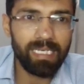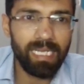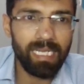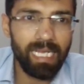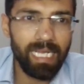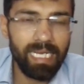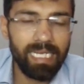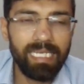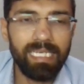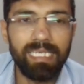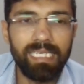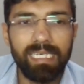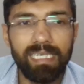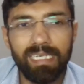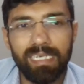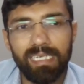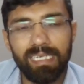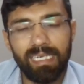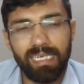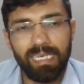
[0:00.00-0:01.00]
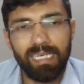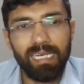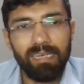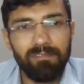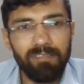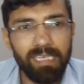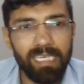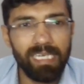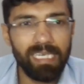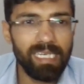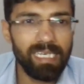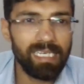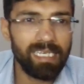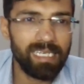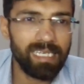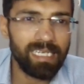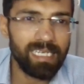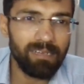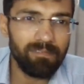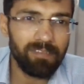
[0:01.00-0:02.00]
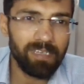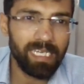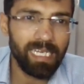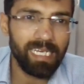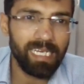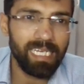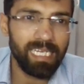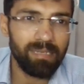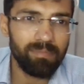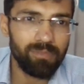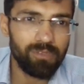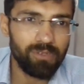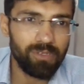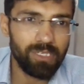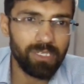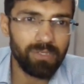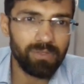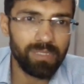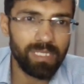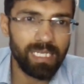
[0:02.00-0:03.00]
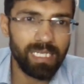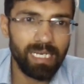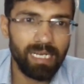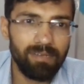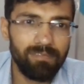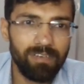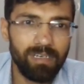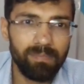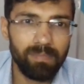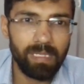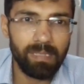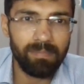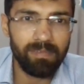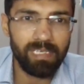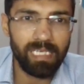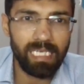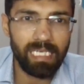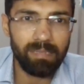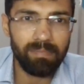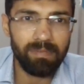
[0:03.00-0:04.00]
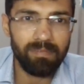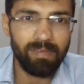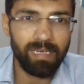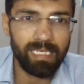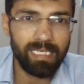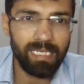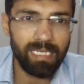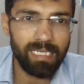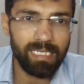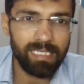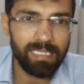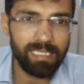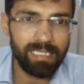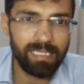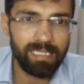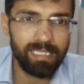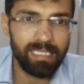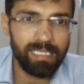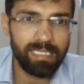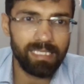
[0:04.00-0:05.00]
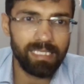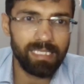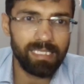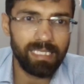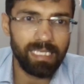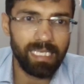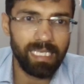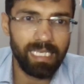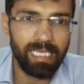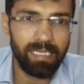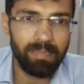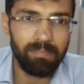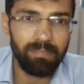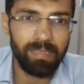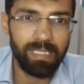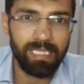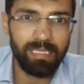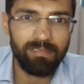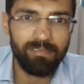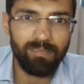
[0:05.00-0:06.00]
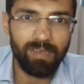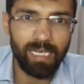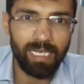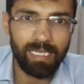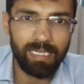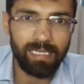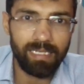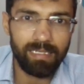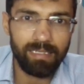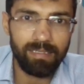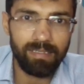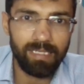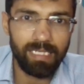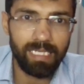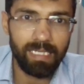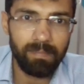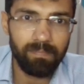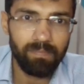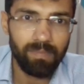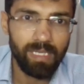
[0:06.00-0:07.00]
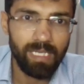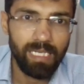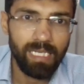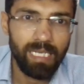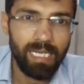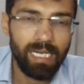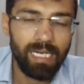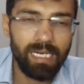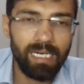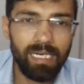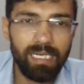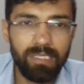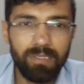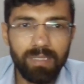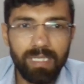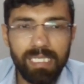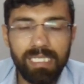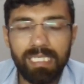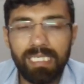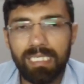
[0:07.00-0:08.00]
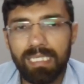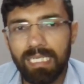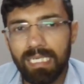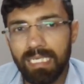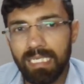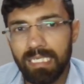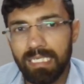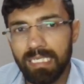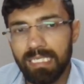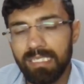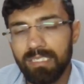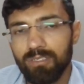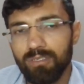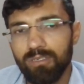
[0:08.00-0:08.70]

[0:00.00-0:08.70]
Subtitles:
and graphically I am showing you the graph of AB vector. Let us say this is AB vector. Okay, you can see the distance